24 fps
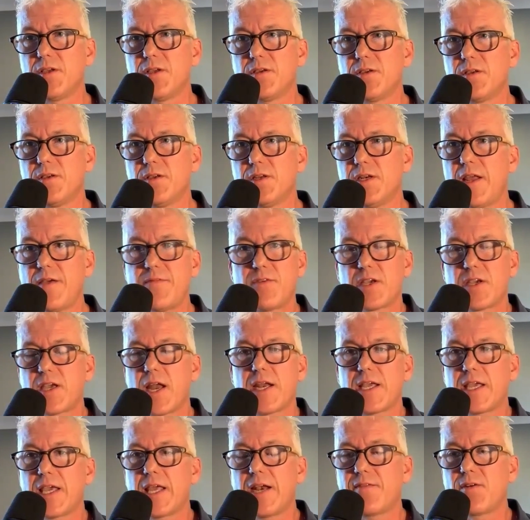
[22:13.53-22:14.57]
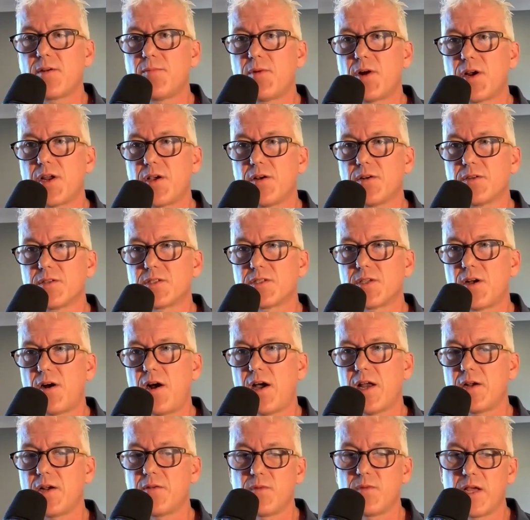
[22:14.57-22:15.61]
You're never going to get everybody on
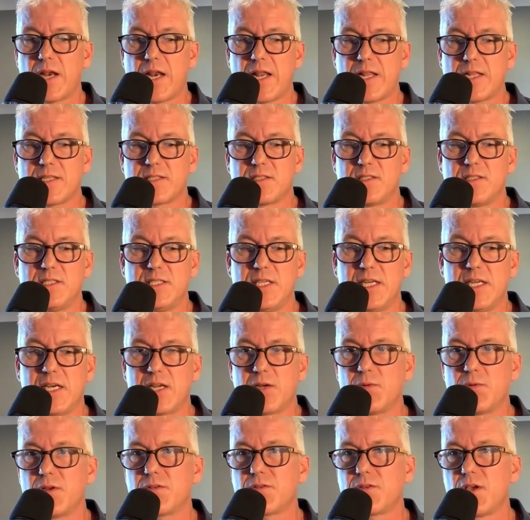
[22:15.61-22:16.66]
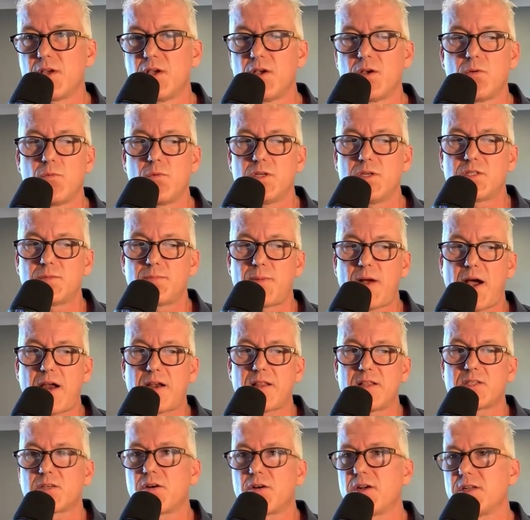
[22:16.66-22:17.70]
side, and it's dealing with which part
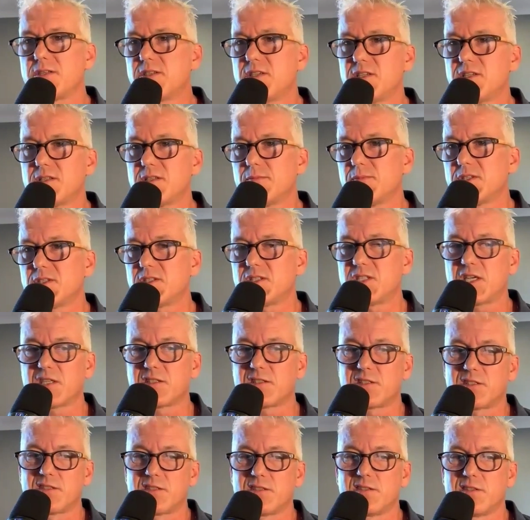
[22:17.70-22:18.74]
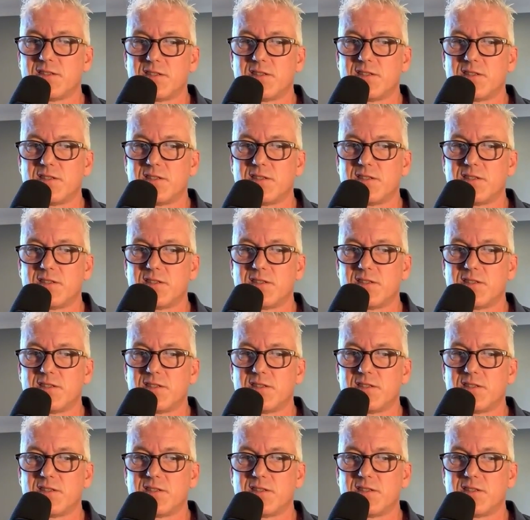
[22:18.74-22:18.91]
of this criticism is just